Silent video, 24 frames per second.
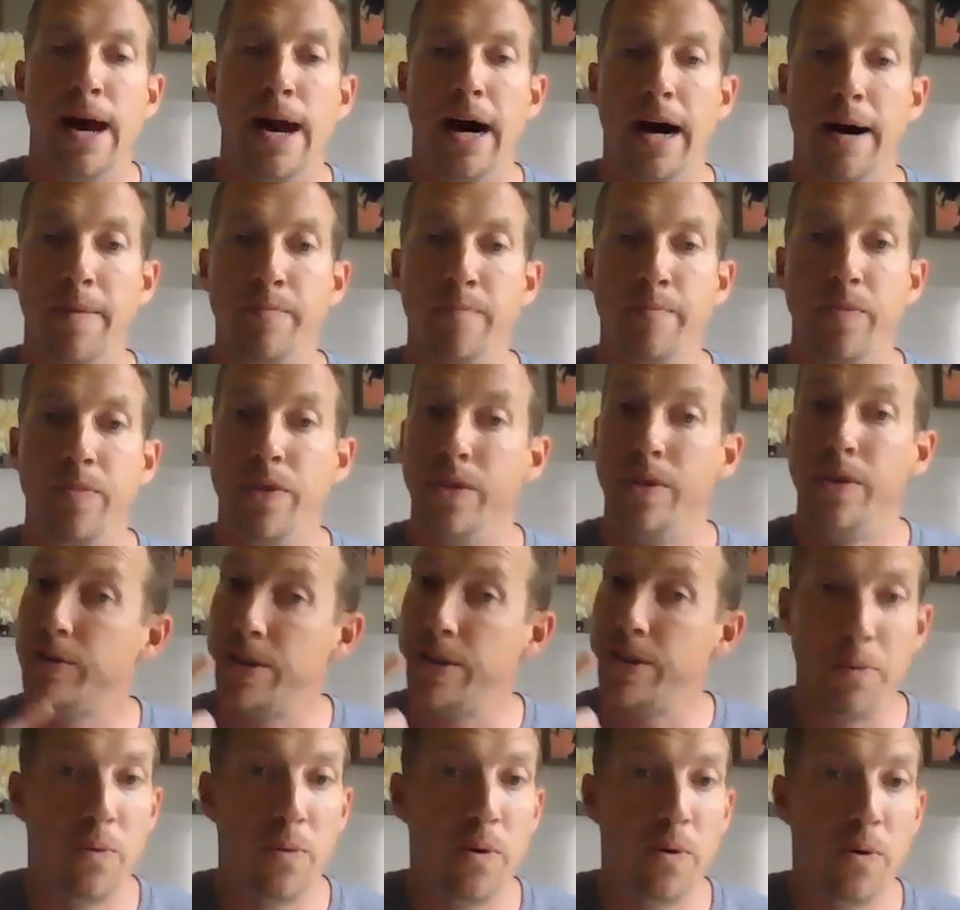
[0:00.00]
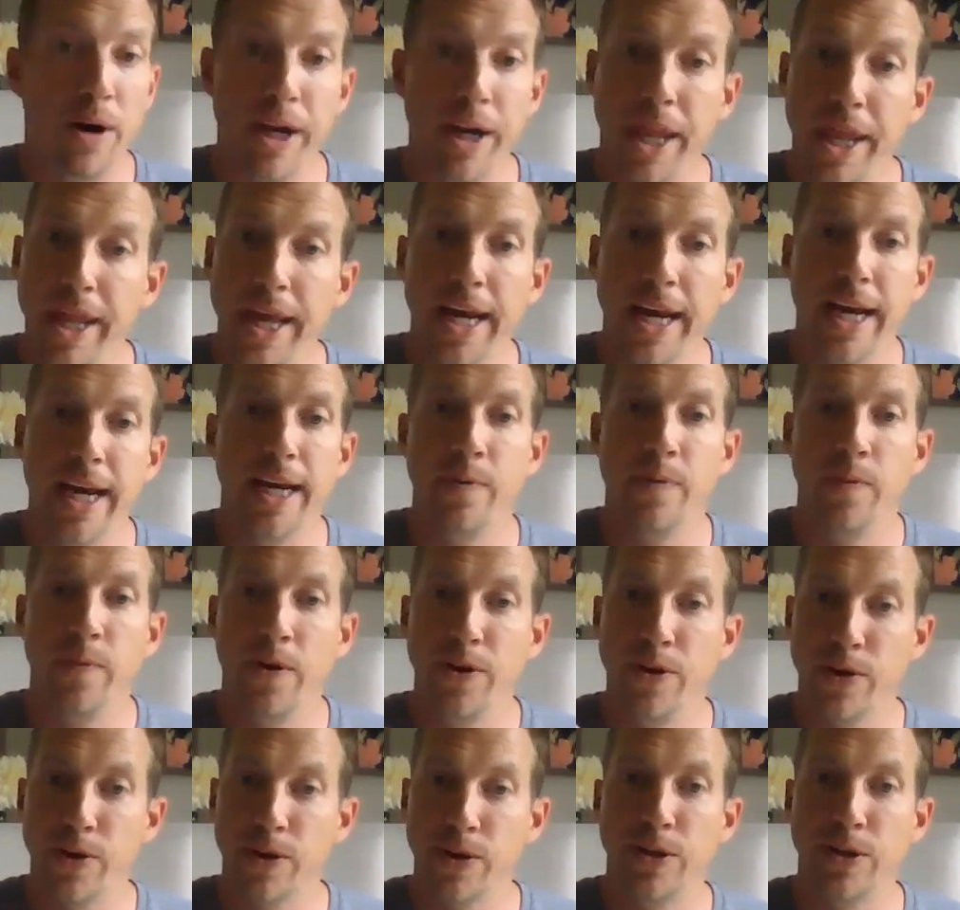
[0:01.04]
there's not one thing
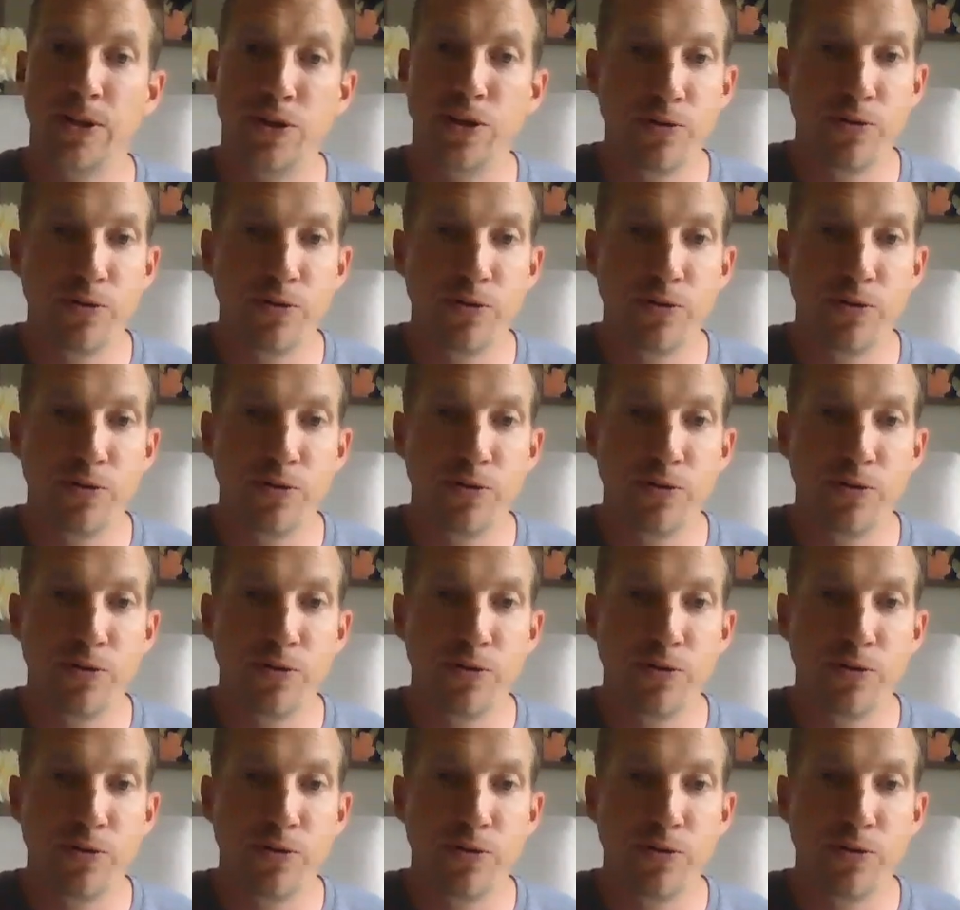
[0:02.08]
you're going to